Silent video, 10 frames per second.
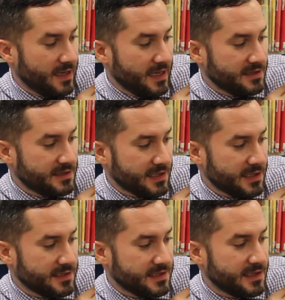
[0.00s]
In
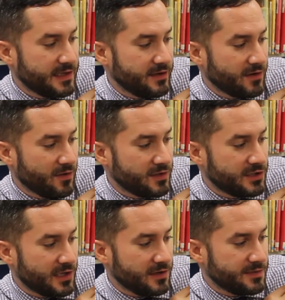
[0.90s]
seconds, the hero in
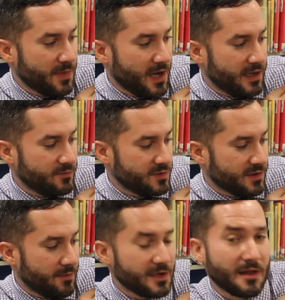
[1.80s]
Jerry's mind was
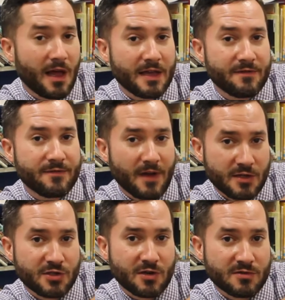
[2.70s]
coming to life
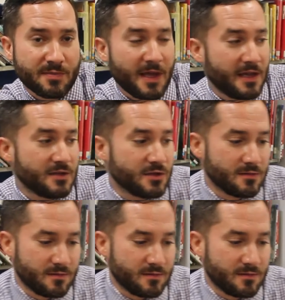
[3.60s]
on Joe's page.